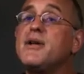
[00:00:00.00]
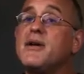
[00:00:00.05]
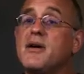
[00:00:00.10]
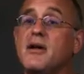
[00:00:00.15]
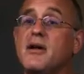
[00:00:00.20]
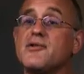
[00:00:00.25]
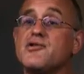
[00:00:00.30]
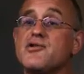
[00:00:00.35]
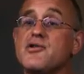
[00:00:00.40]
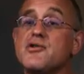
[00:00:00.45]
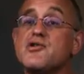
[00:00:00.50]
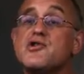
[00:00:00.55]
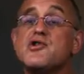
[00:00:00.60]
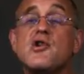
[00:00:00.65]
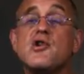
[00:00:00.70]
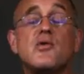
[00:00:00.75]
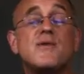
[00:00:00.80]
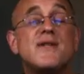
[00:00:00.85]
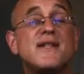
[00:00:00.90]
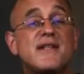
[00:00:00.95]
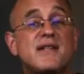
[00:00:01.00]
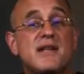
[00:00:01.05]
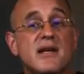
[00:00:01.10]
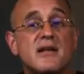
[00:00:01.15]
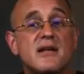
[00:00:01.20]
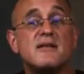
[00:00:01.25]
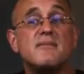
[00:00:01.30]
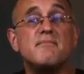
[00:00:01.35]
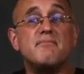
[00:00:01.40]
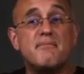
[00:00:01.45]
culture shows
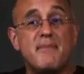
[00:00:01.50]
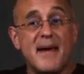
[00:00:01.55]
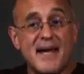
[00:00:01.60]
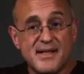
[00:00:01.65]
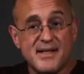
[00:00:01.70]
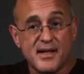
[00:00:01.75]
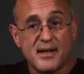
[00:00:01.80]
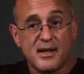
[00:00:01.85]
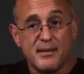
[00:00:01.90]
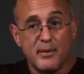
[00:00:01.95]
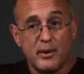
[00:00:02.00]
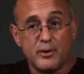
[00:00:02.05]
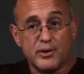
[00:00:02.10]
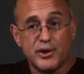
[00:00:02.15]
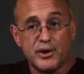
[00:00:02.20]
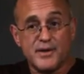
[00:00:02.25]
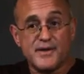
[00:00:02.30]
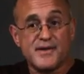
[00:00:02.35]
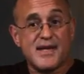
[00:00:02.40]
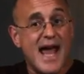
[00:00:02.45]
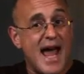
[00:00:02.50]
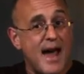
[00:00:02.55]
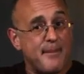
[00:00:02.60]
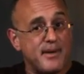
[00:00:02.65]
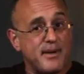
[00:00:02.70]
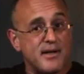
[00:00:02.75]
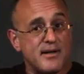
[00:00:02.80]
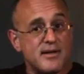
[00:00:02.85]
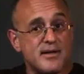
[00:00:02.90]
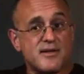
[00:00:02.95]
6 basic emotions:
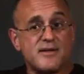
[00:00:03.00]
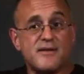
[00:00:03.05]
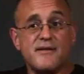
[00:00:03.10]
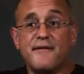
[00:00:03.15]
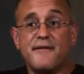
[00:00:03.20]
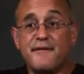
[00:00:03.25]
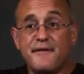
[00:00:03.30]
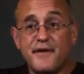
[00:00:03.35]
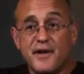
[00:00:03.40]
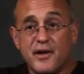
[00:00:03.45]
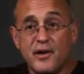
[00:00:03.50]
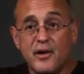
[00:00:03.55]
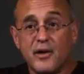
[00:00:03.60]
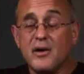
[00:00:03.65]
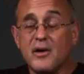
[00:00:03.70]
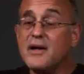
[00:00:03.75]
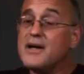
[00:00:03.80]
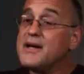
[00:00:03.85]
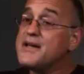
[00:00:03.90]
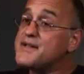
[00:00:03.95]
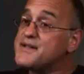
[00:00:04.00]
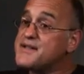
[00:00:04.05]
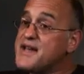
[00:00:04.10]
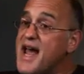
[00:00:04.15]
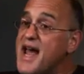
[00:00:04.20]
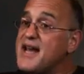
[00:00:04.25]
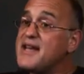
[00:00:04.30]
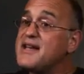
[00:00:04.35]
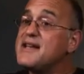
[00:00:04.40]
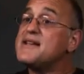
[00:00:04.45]
happiness, fear,
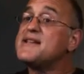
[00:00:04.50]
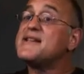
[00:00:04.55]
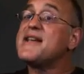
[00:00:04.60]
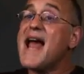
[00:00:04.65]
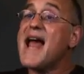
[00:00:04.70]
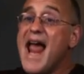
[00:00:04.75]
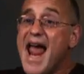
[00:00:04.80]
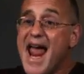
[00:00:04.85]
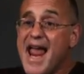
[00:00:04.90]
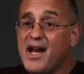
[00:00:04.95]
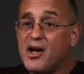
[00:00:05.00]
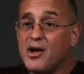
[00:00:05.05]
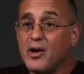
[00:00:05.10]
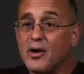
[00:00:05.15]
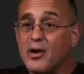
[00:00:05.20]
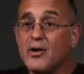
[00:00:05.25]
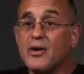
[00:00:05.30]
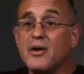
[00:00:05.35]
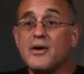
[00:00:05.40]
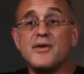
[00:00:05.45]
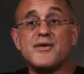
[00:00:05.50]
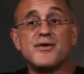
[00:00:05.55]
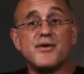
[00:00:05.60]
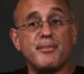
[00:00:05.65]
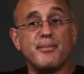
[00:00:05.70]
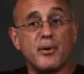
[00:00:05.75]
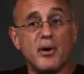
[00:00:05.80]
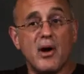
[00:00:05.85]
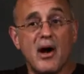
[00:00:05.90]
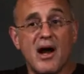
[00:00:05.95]
sadness, anger,
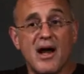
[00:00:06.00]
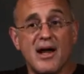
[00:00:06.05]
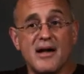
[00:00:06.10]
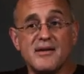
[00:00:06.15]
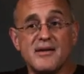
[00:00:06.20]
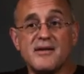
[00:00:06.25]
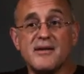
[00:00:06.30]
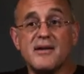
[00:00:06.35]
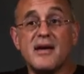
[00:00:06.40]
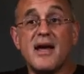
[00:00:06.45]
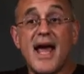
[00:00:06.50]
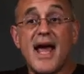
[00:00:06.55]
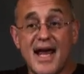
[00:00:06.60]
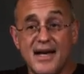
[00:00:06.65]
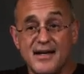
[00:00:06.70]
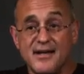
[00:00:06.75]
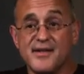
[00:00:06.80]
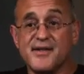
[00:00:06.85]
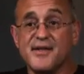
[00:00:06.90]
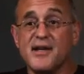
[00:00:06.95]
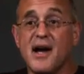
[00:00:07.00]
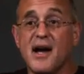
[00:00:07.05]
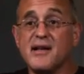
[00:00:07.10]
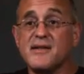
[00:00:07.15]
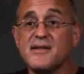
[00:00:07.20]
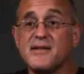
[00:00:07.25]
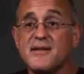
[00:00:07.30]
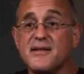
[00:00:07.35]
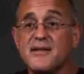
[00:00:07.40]
surprise, and disgust.